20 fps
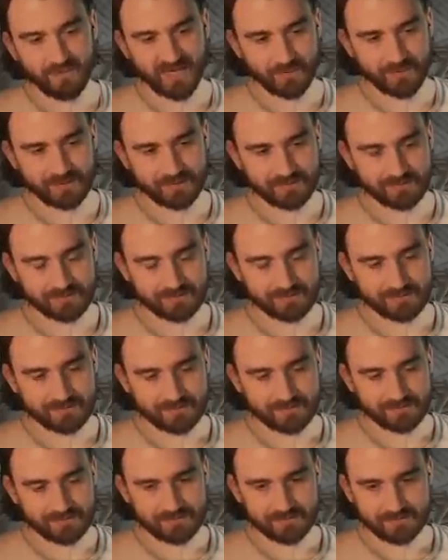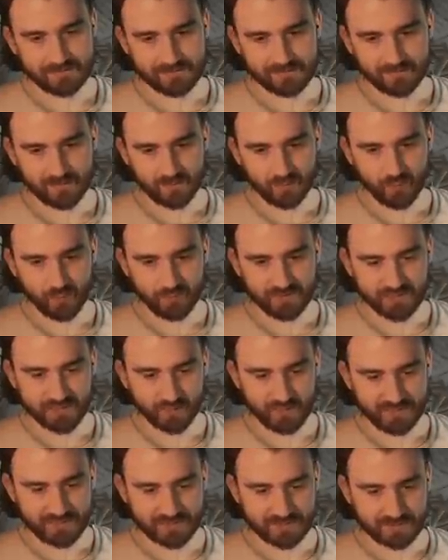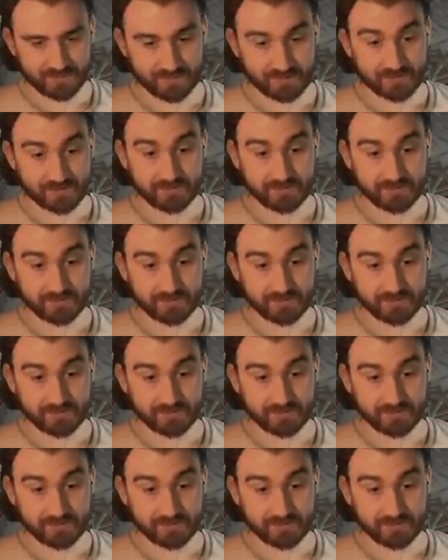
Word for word: Maybe. It would be sweet.